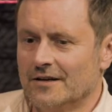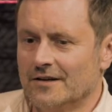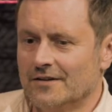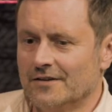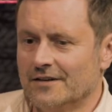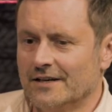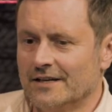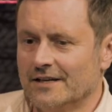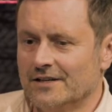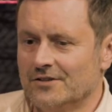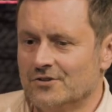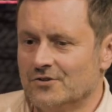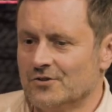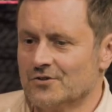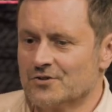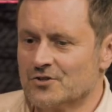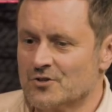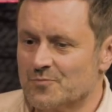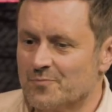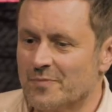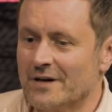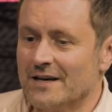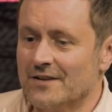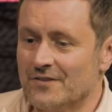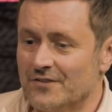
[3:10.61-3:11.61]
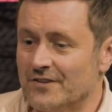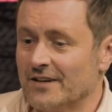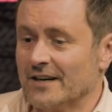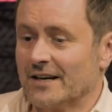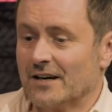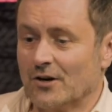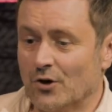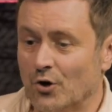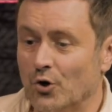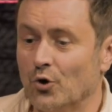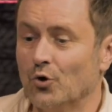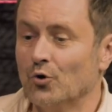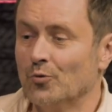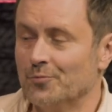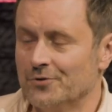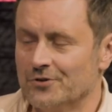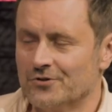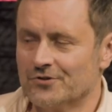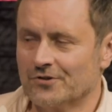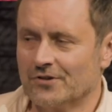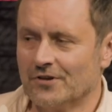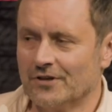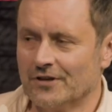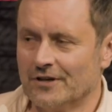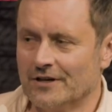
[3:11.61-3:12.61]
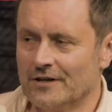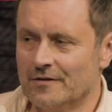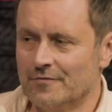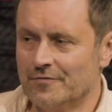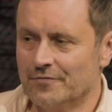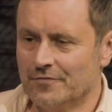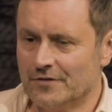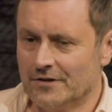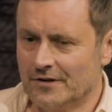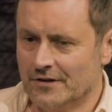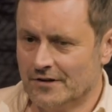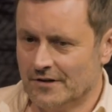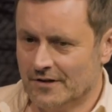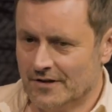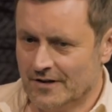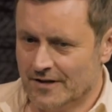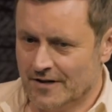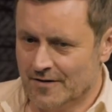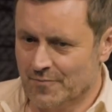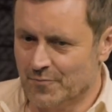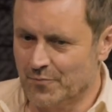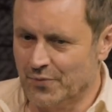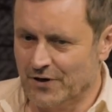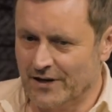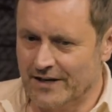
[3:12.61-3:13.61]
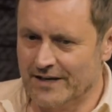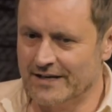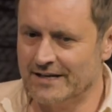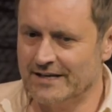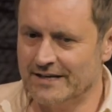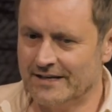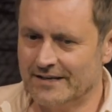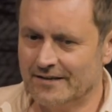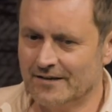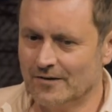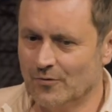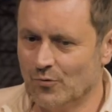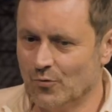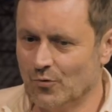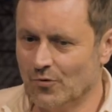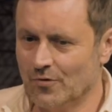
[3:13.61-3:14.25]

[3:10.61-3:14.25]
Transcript: they just spend their whole musical life playing